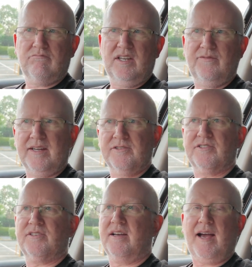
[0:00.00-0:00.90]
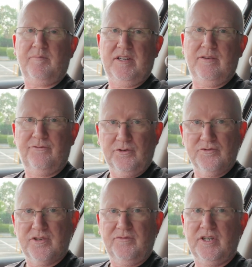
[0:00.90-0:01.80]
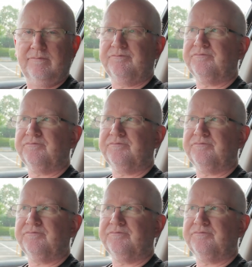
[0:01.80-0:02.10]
events that are happening in front of you,